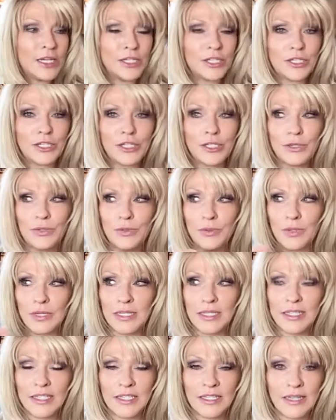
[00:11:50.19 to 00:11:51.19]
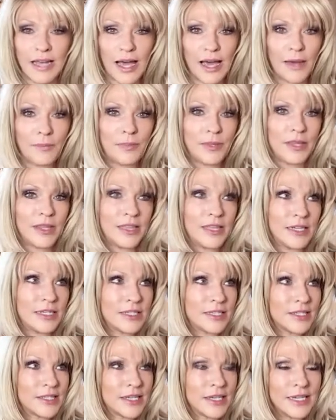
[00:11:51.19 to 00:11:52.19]
to stop
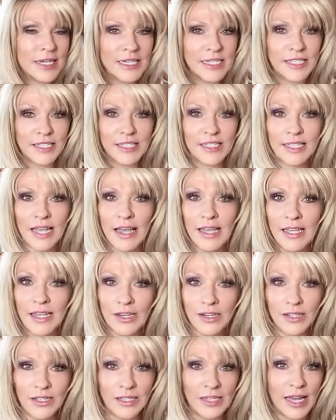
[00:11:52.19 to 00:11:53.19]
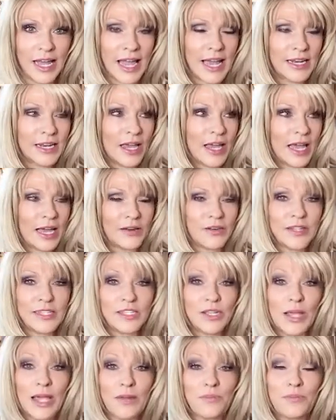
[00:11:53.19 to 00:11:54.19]
this cycle
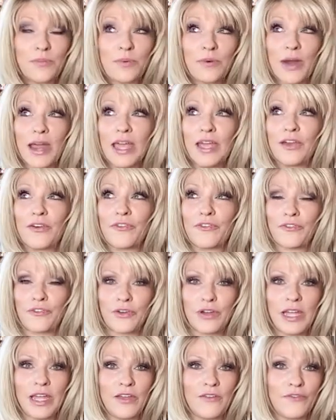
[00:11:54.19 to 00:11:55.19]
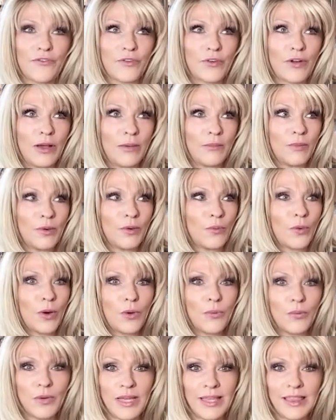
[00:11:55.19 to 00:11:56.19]
and break free from
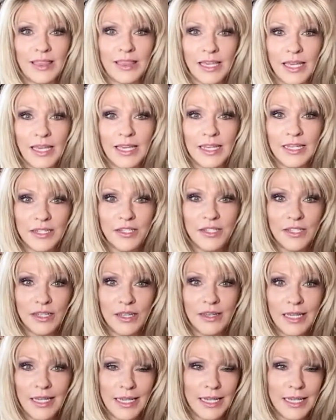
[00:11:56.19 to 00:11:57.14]
what we think is